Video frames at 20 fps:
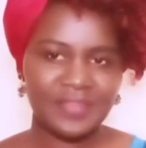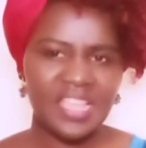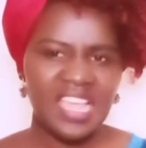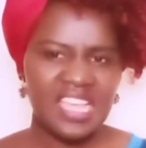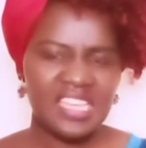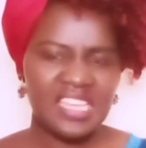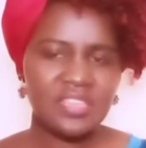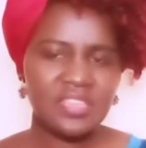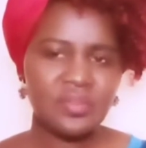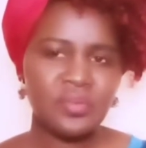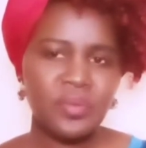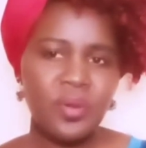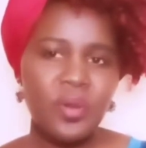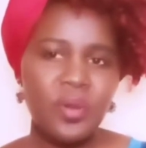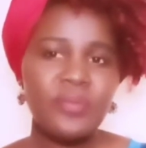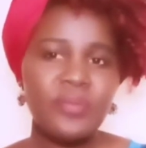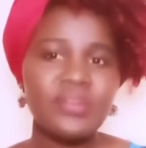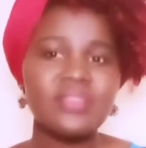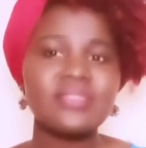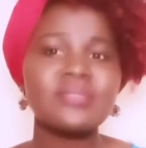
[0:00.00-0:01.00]
they will
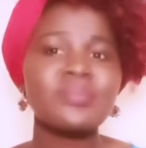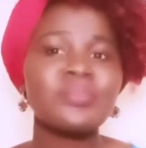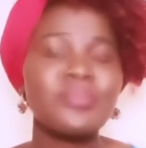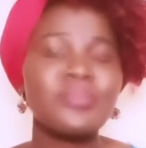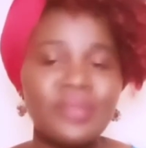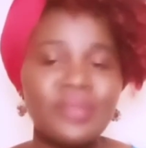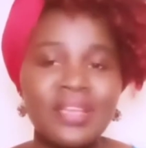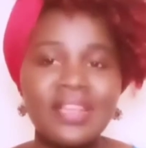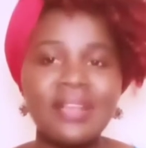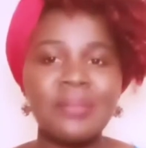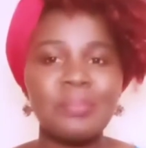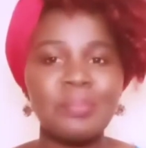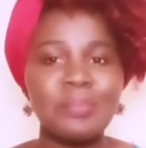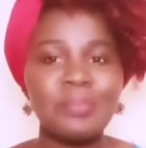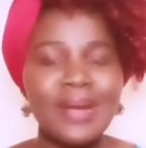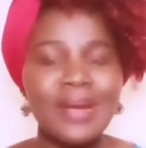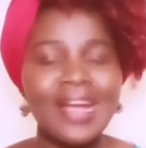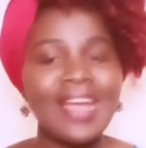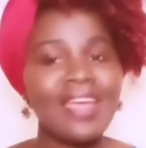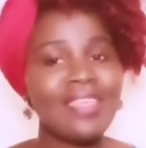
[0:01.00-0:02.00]
always bring
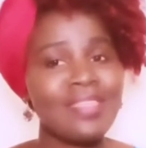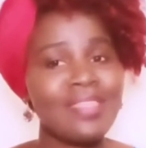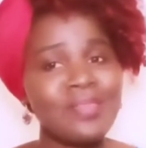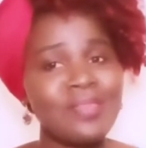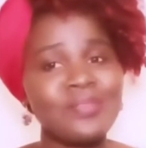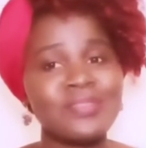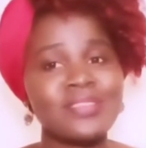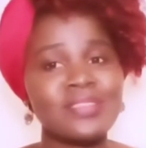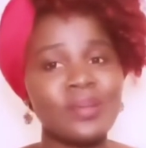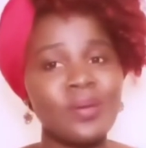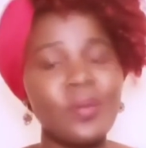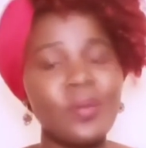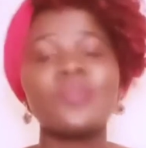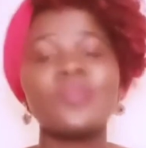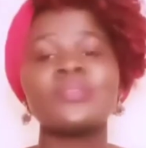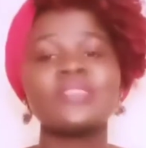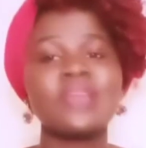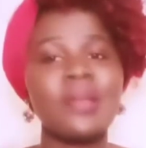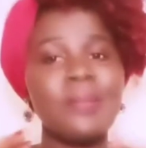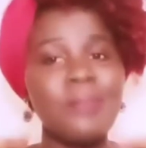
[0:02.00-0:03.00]
back those old
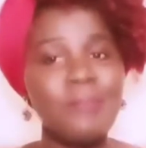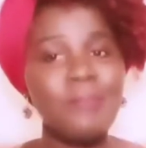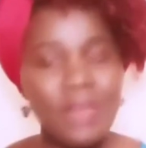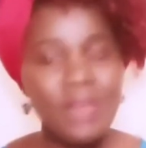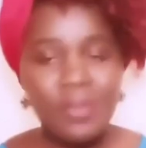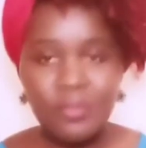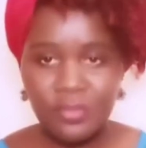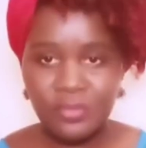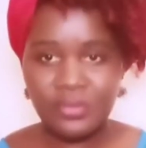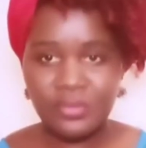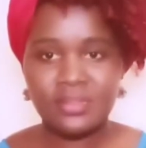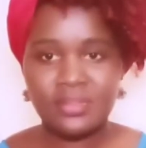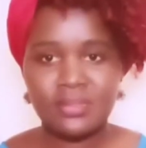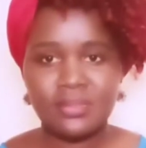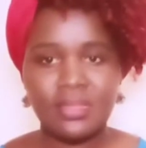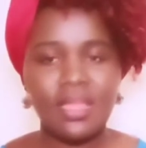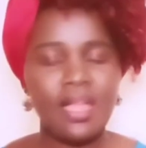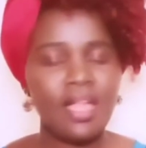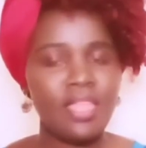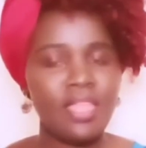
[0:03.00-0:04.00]
memories,
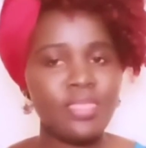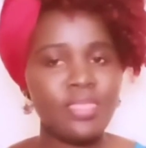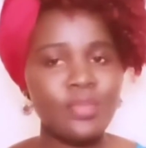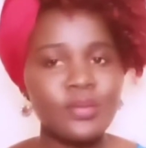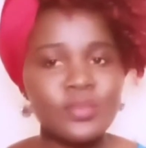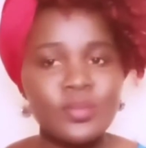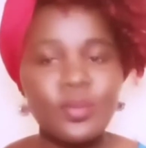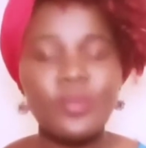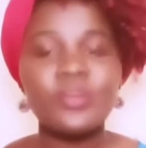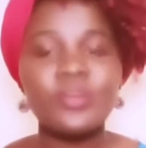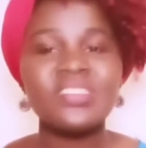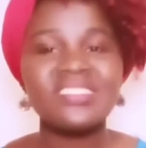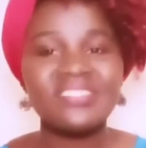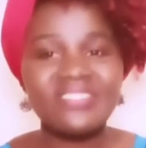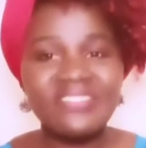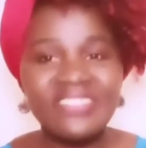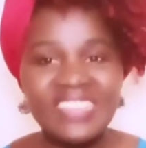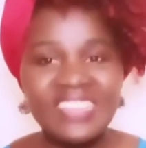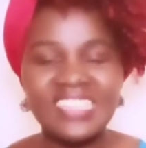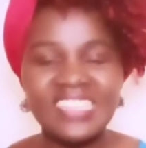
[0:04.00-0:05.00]
those old
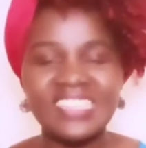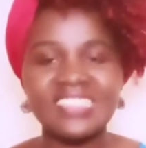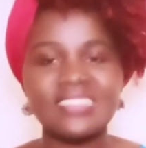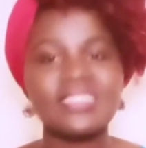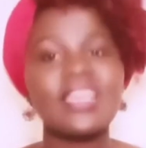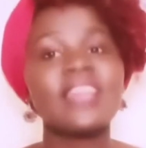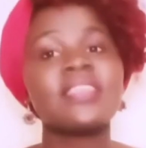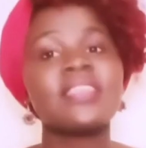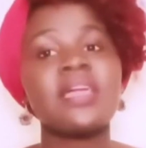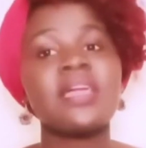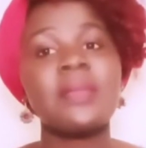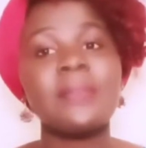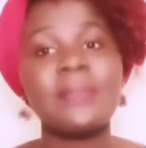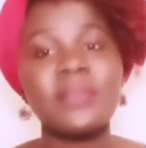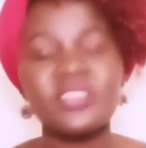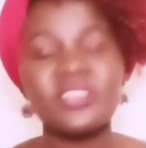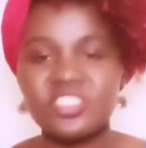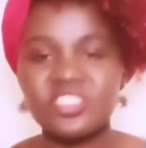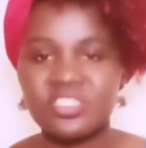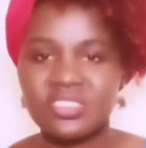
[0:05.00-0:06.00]
feelings and
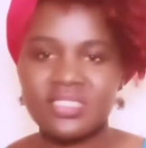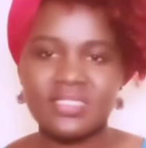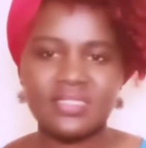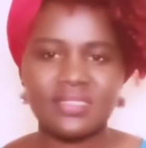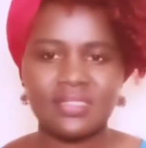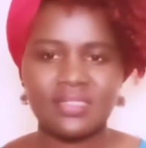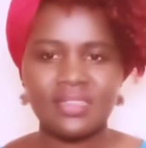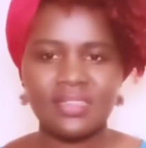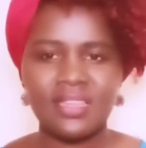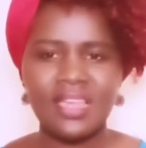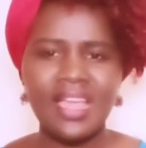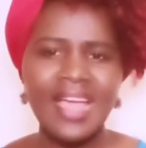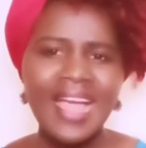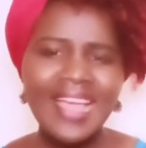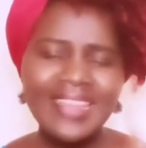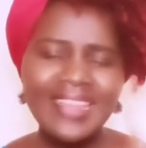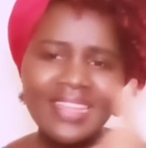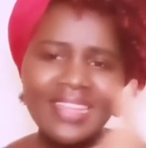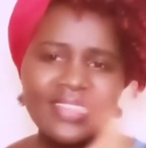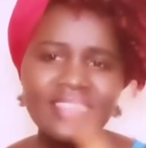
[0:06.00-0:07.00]
emotions.
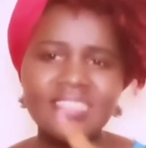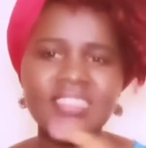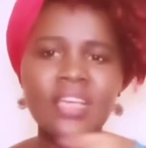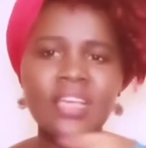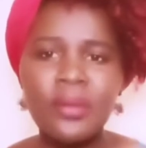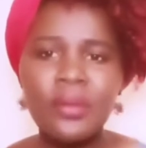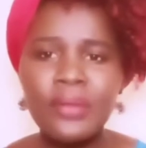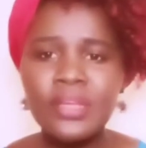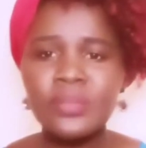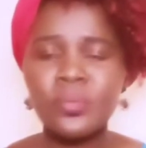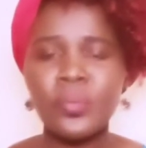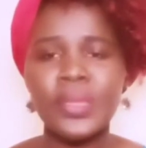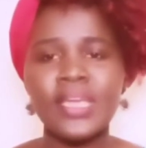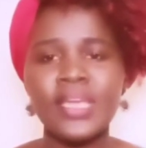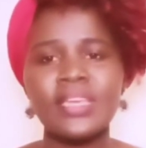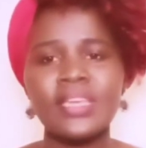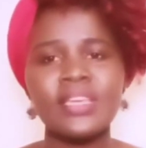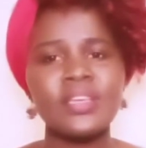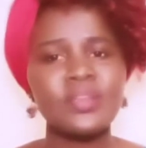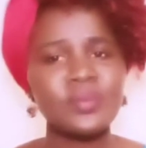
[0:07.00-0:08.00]
And that is a great way
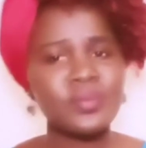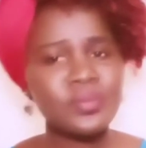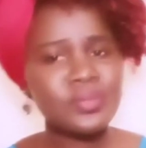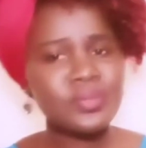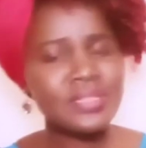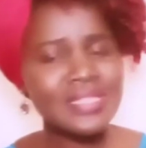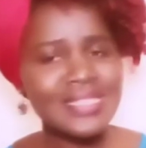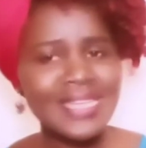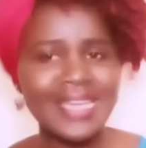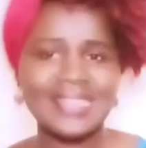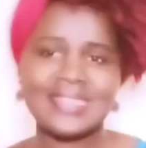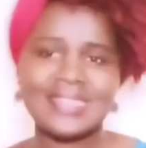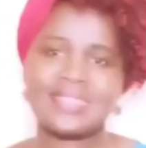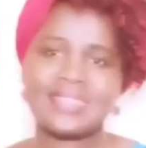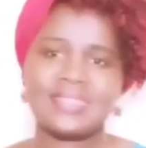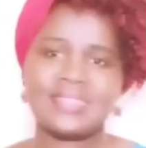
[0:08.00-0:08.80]
to start.